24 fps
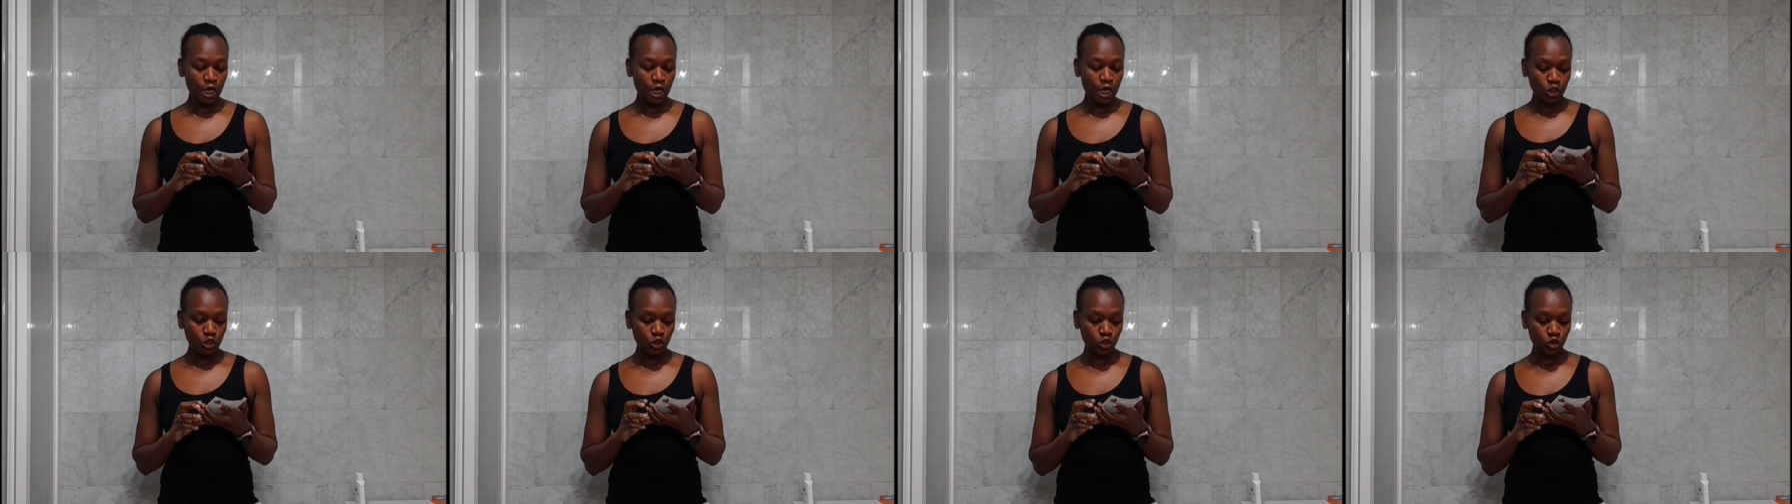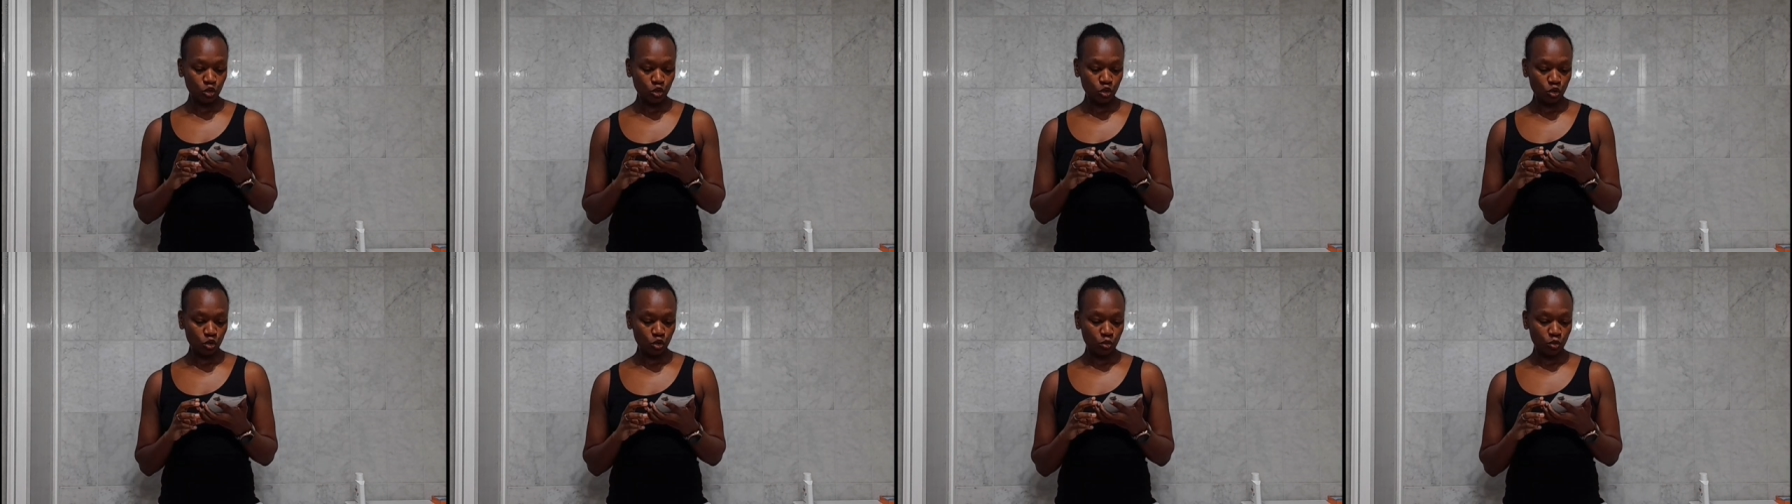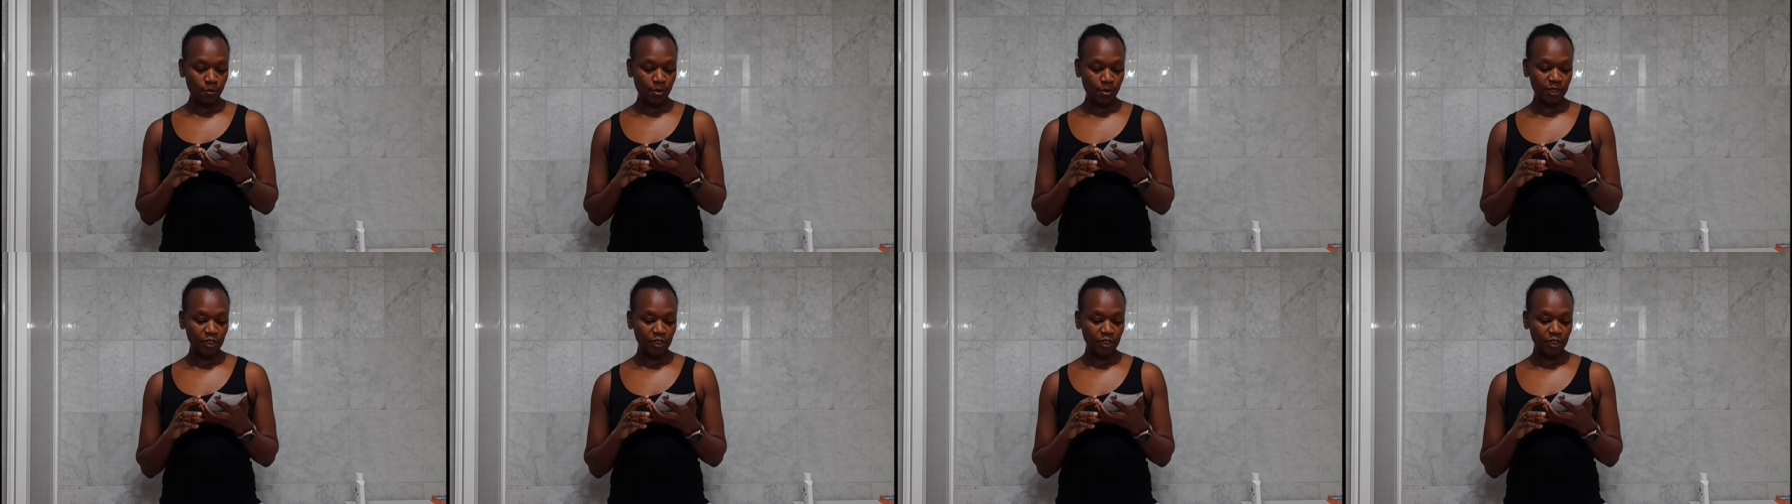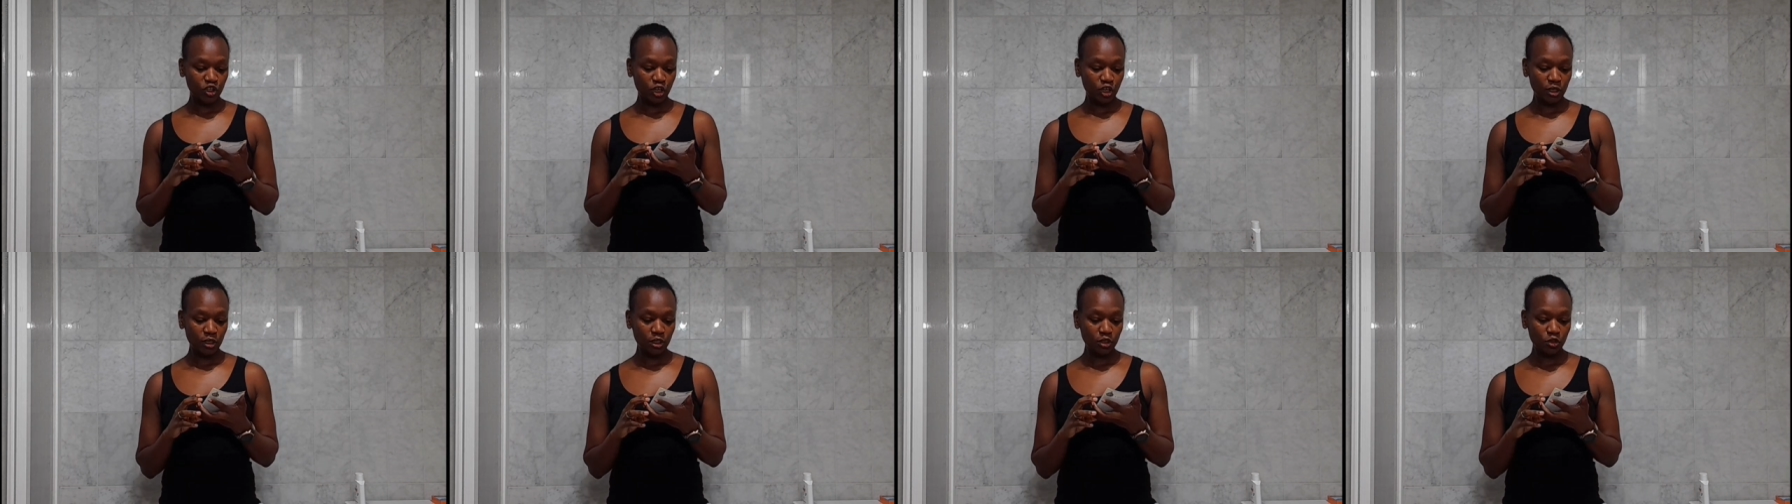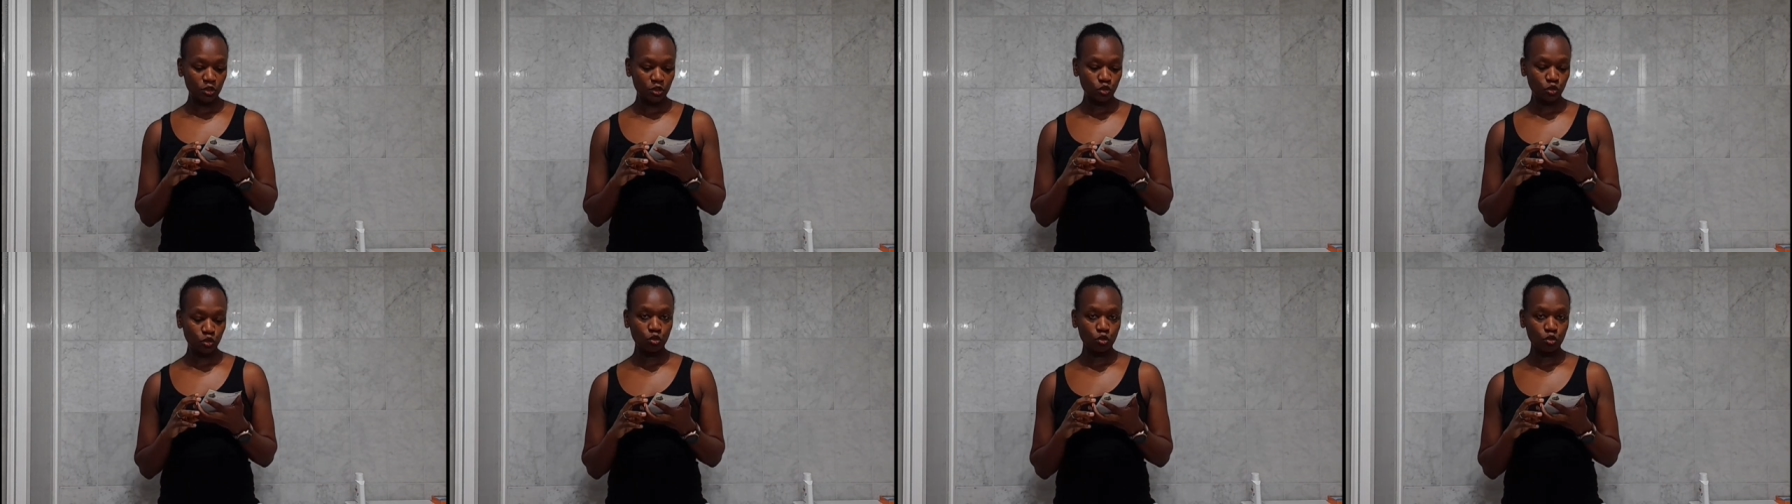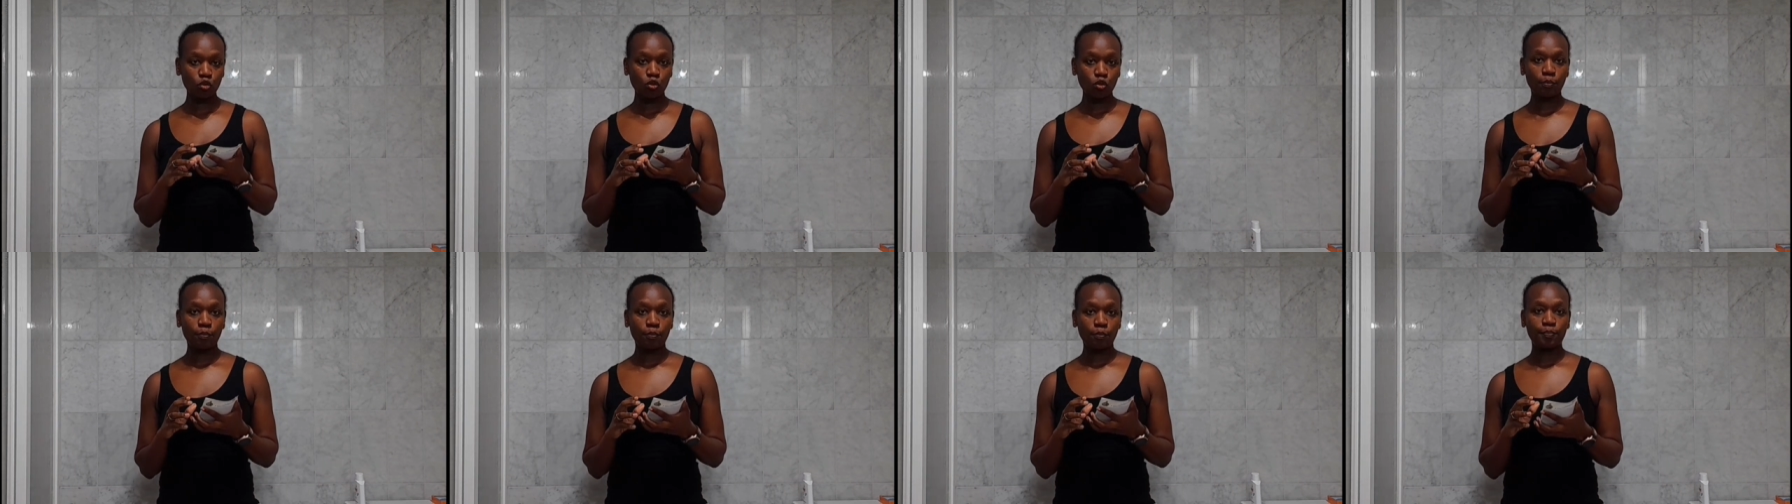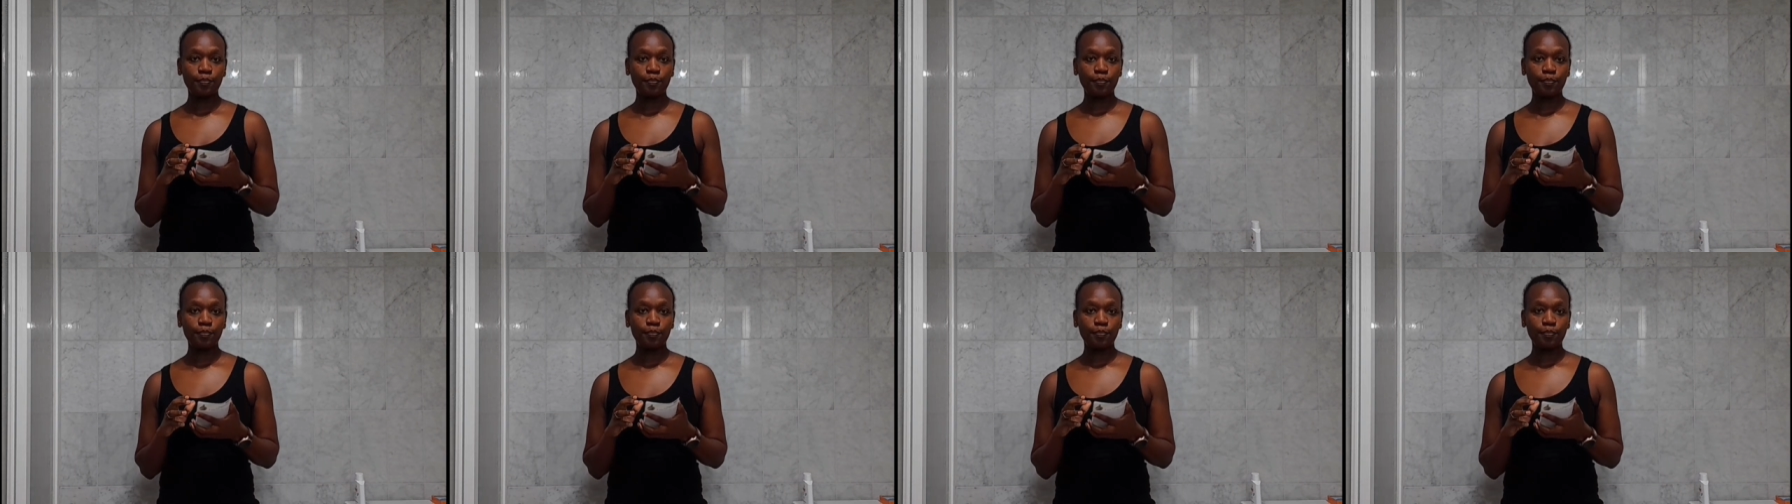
So my journey to Europe